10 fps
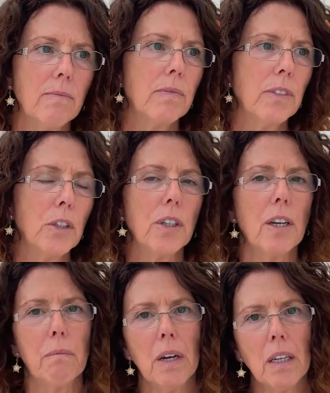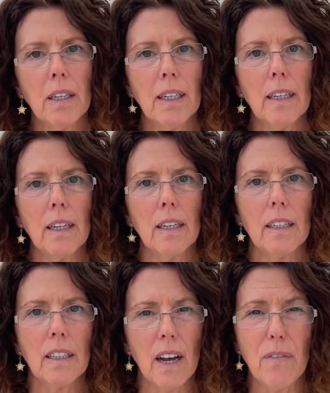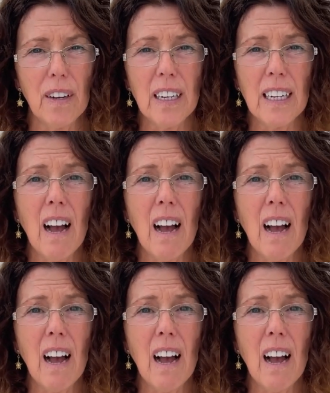Look, my gut feeling,